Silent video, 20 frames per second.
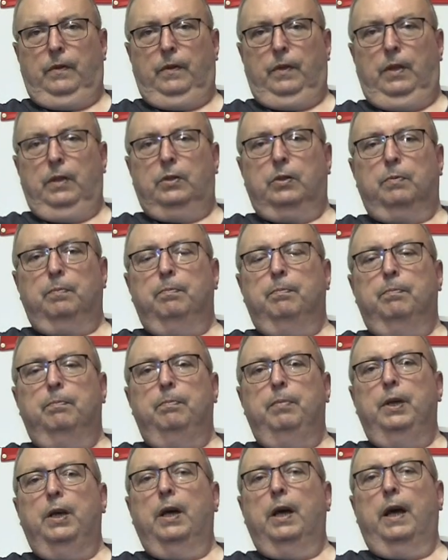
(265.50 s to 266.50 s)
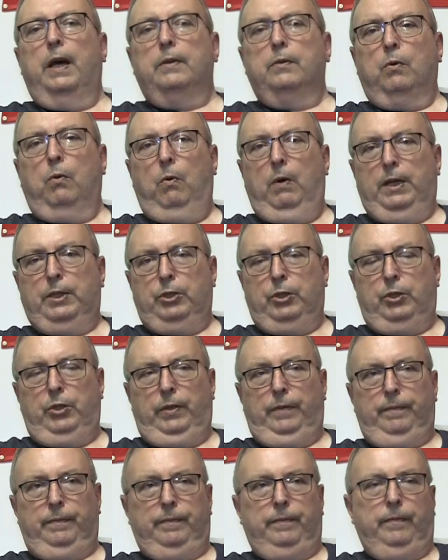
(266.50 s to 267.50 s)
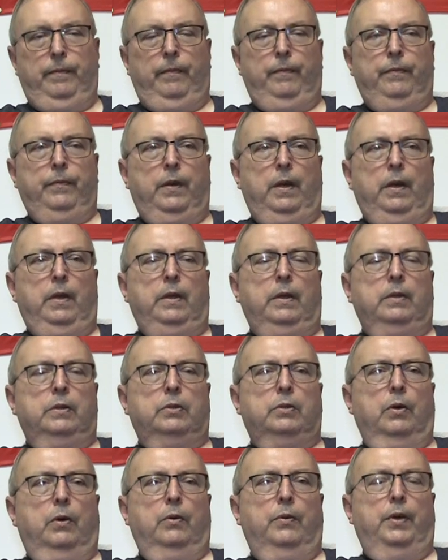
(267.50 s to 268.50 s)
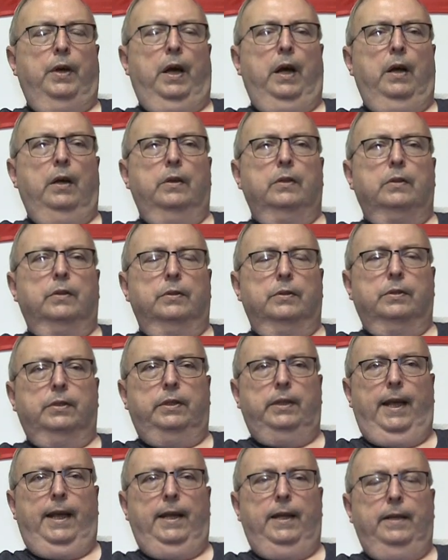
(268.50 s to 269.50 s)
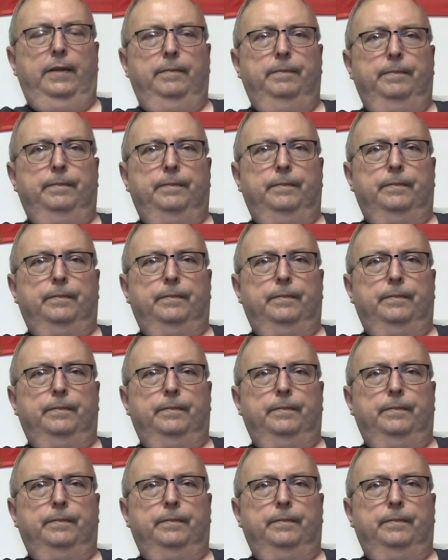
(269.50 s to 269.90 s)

it's beyond question. So the article stated